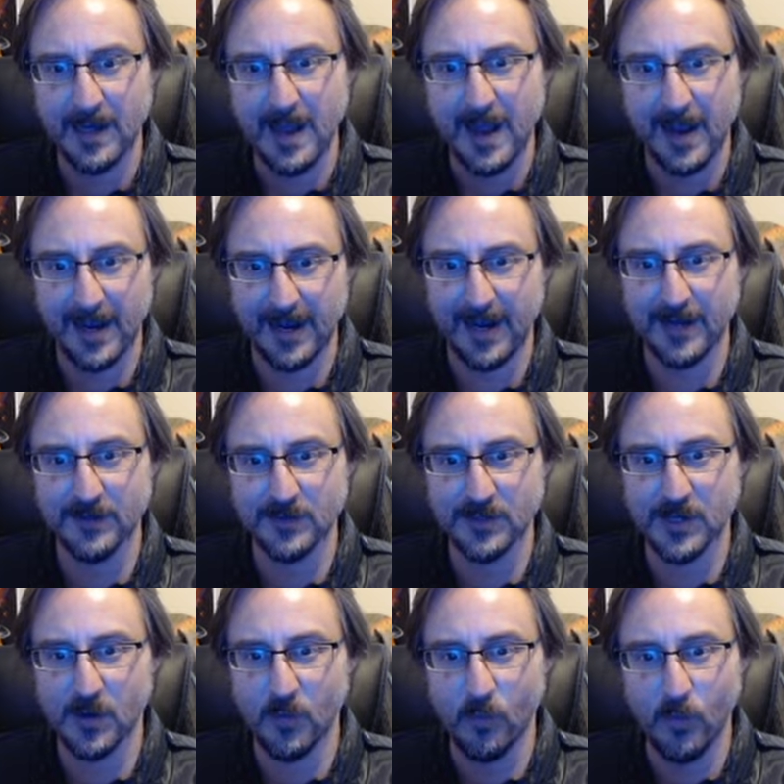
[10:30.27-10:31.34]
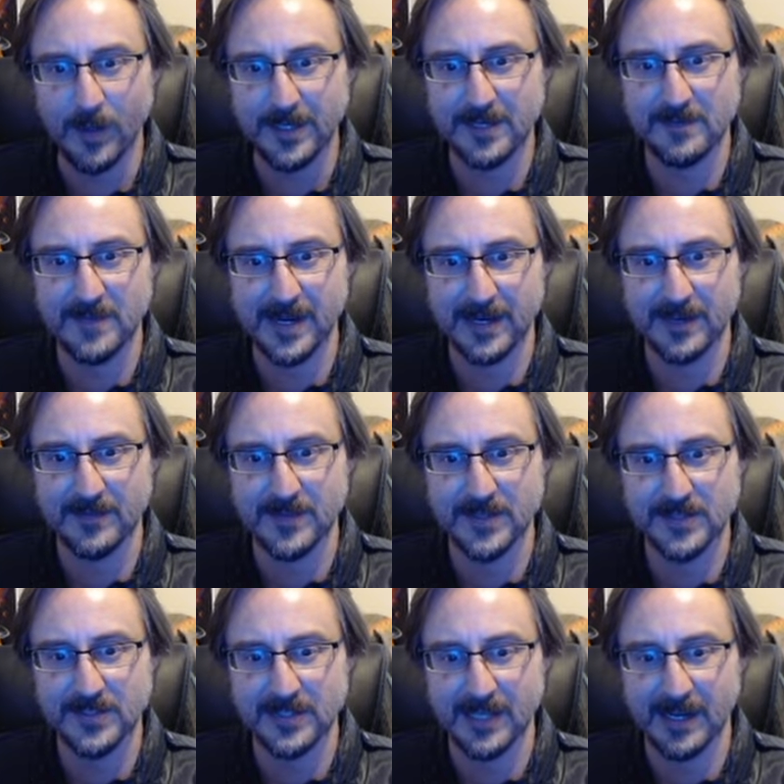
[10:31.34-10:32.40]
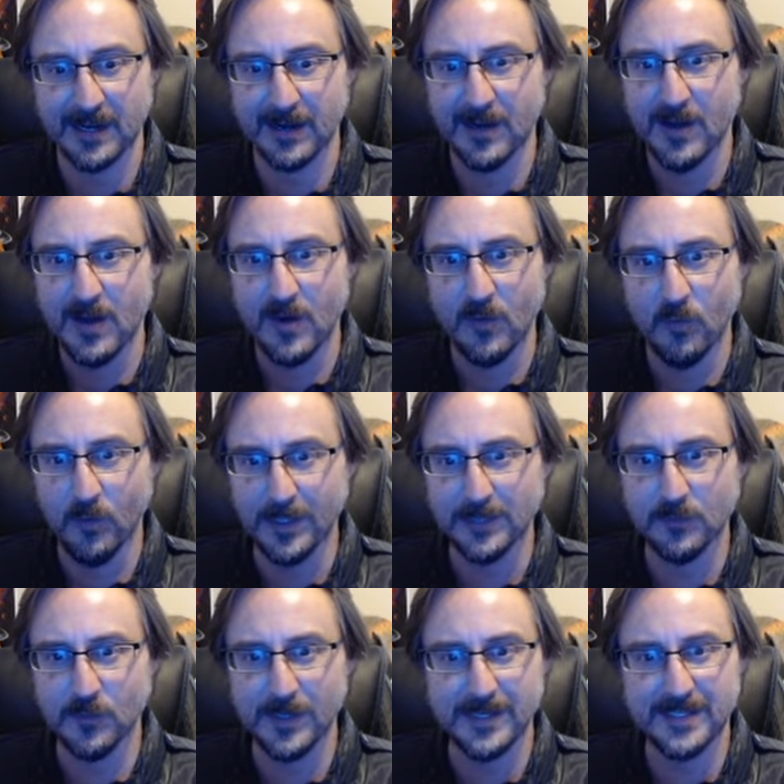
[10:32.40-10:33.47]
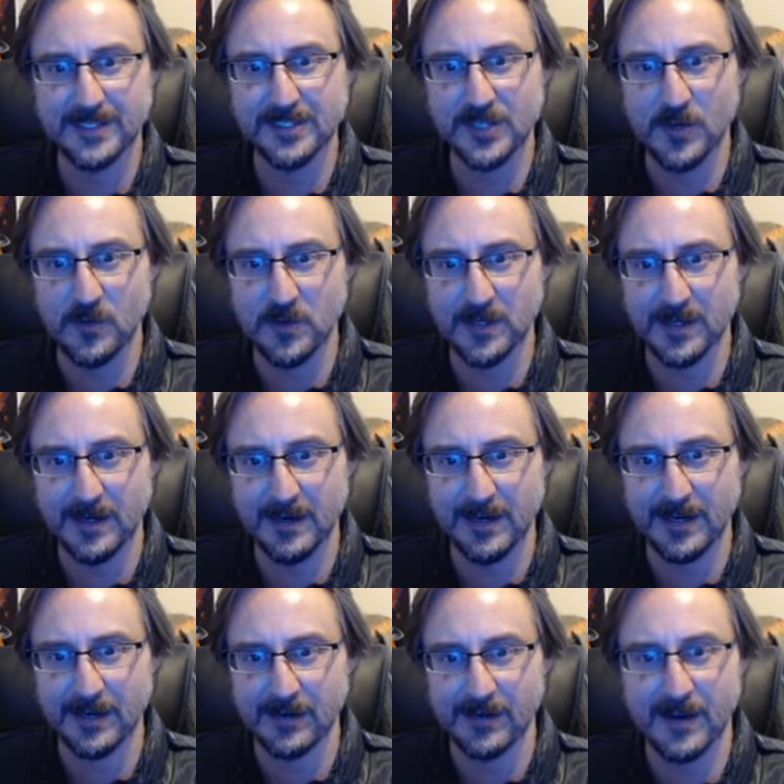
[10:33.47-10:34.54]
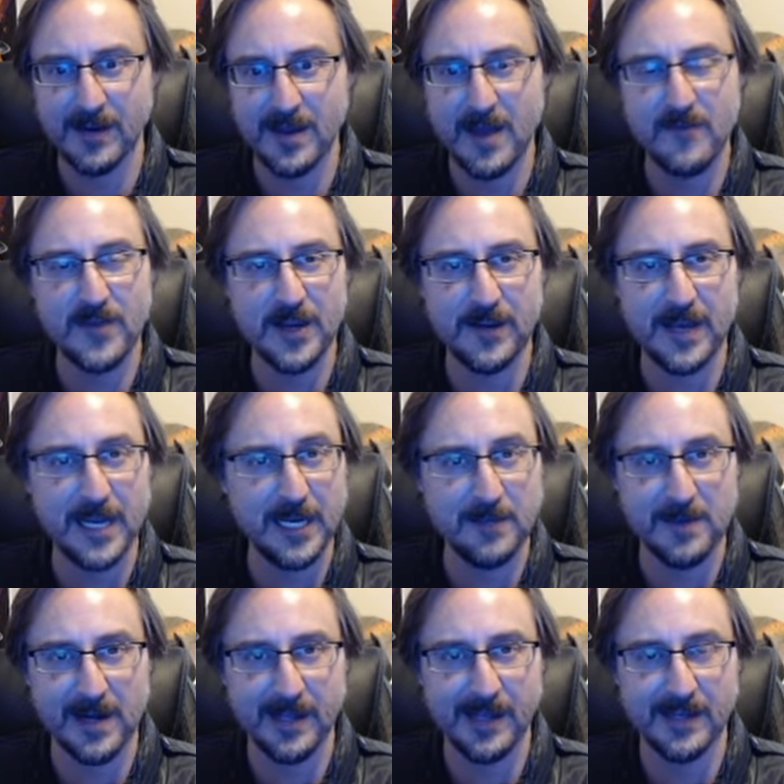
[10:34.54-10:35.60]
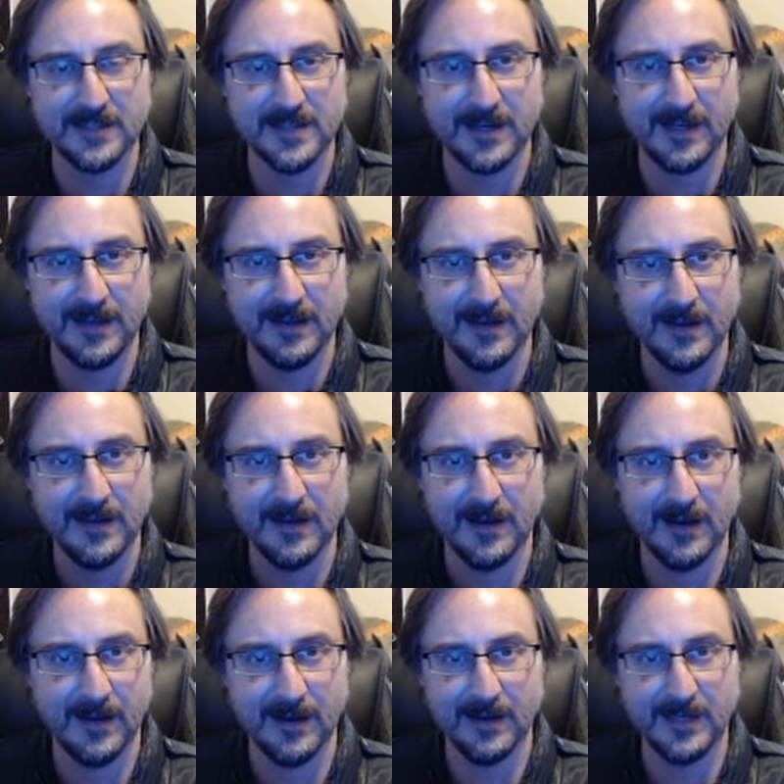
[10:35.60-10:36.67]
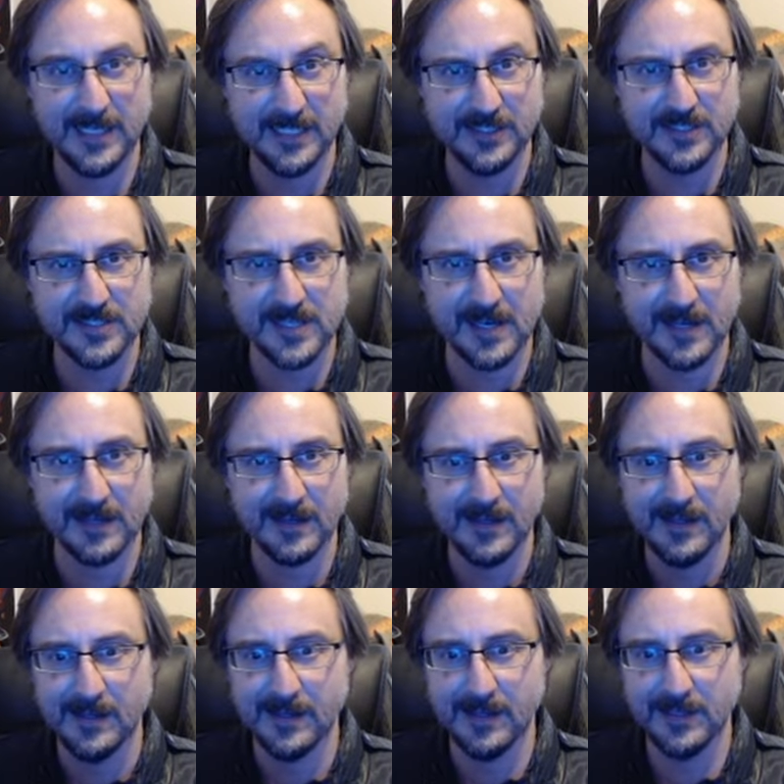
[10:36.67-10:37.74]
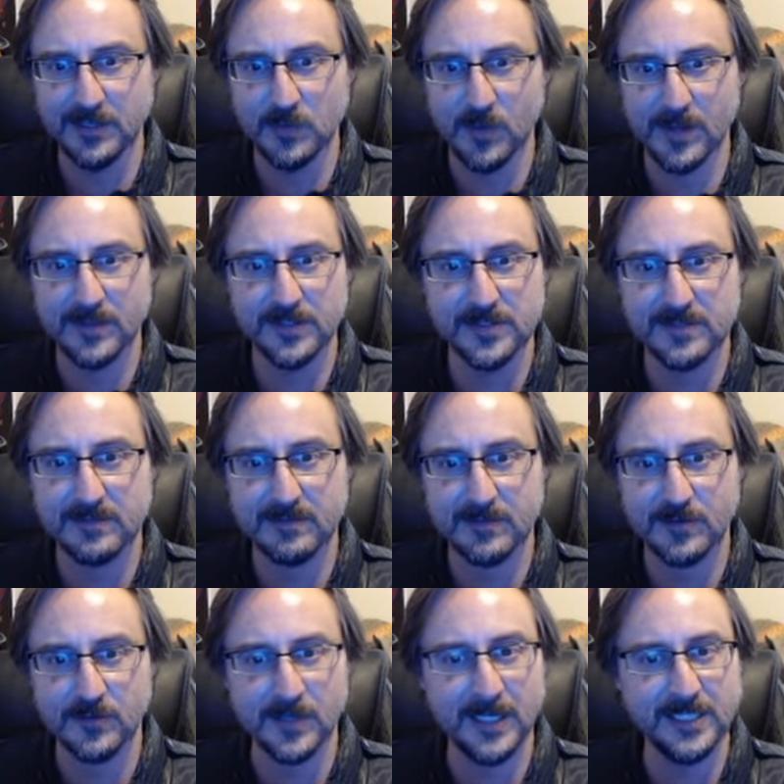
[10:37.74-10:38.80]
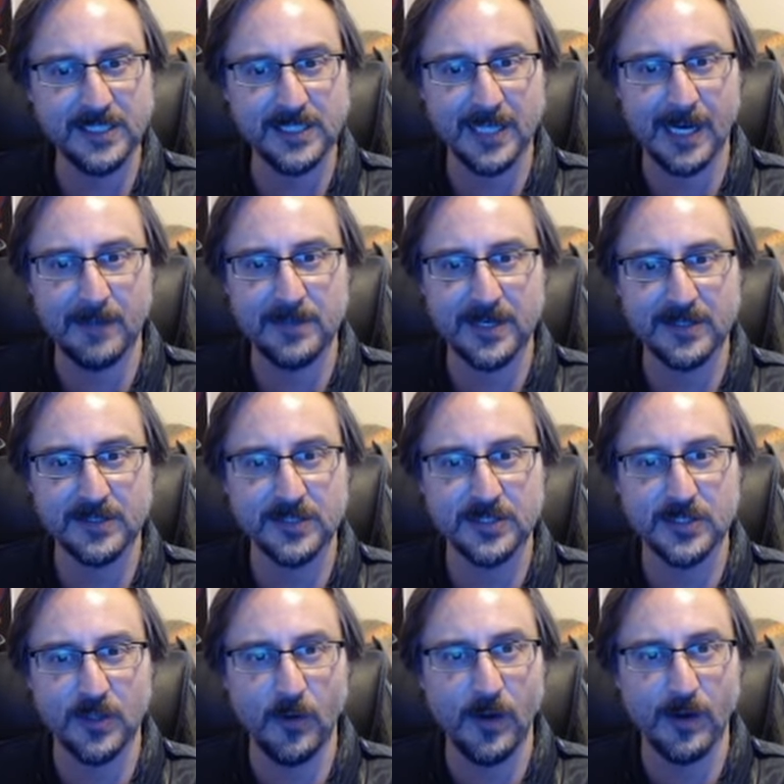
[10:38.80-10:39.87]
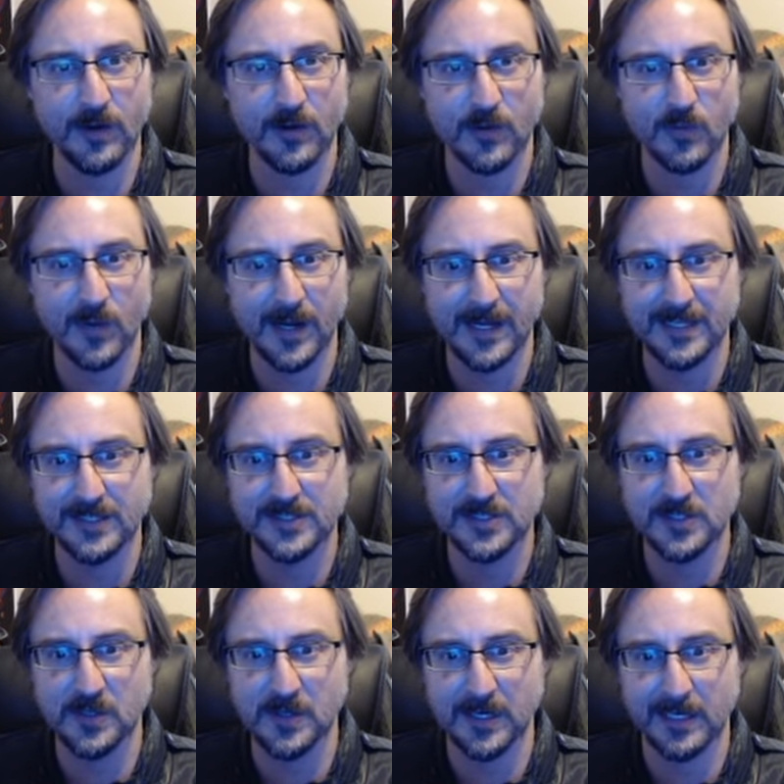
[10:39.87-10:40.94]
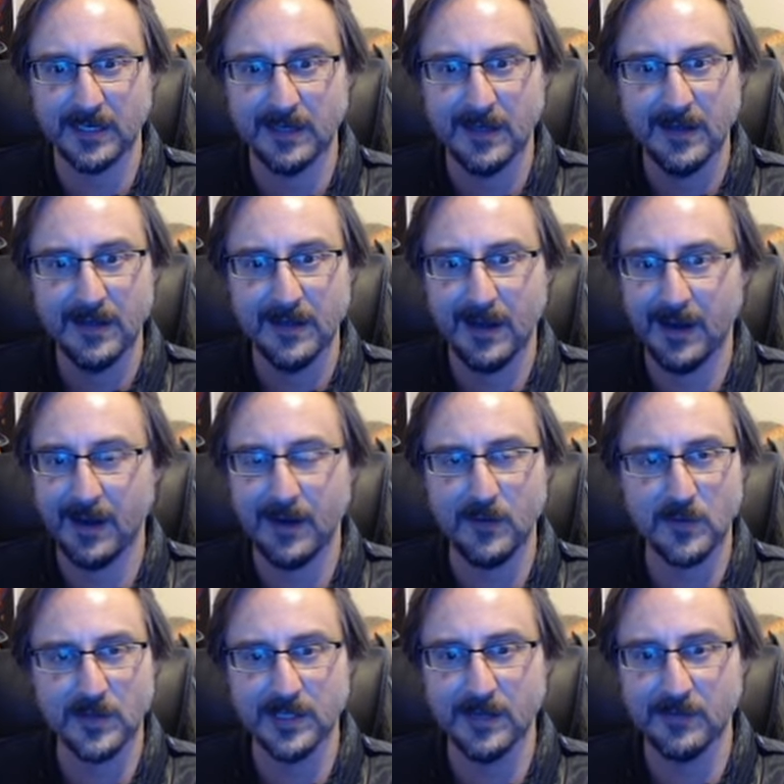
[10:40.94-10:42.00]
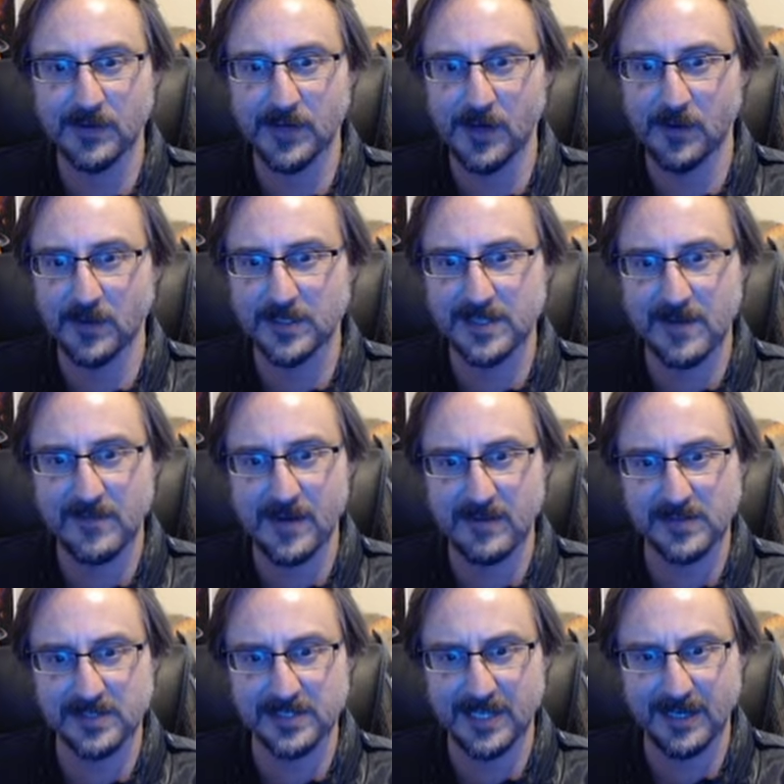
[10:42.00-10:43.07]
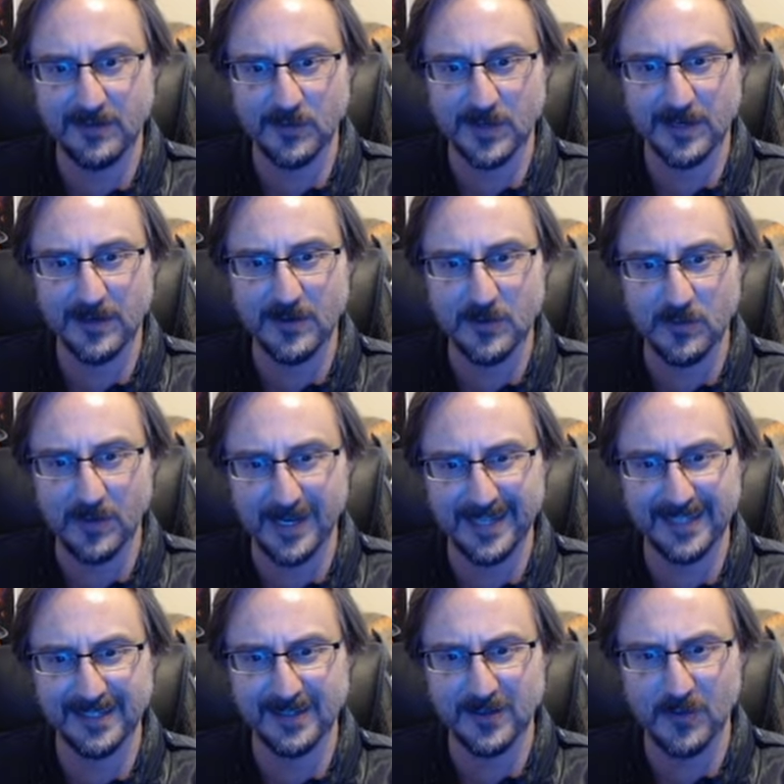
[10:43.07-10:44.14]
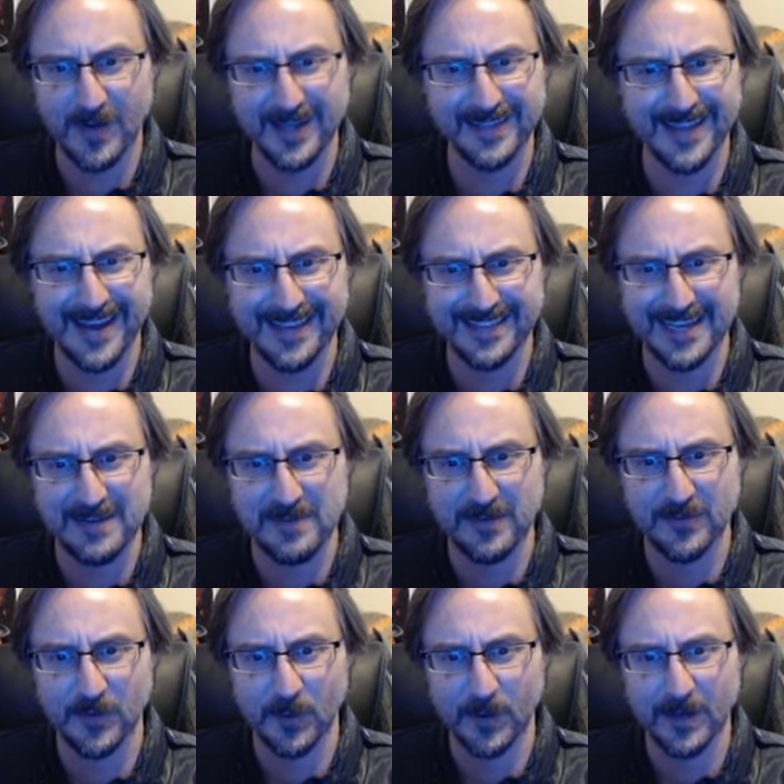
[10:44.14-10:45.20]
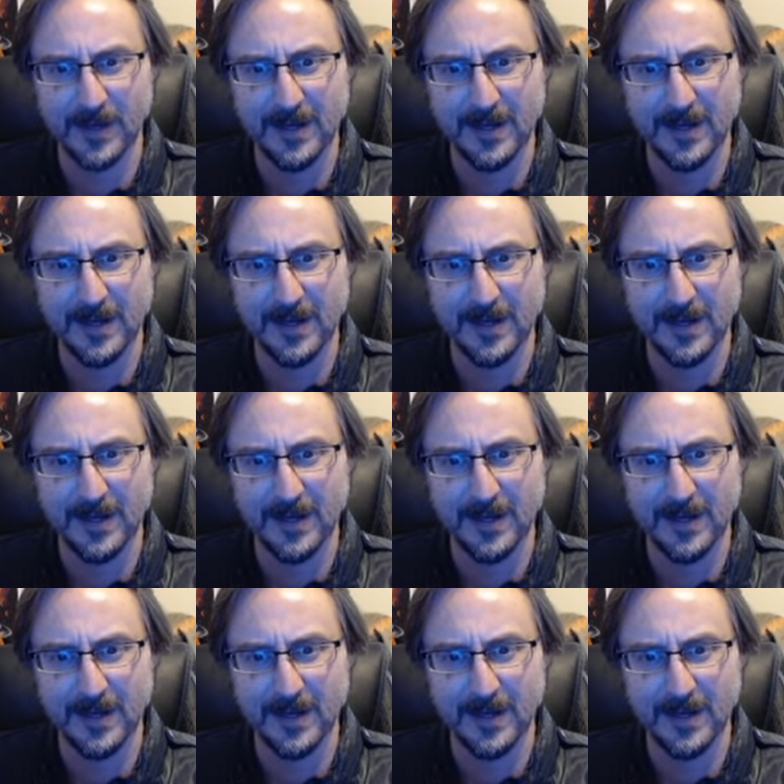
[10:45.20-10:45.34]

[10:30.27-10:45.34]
I don't know what to make of this thing. What is going on here? If anybody has any insight into what this crazy object is doing or why it's doing it, I would love to know, because I've never seen one quite like that before.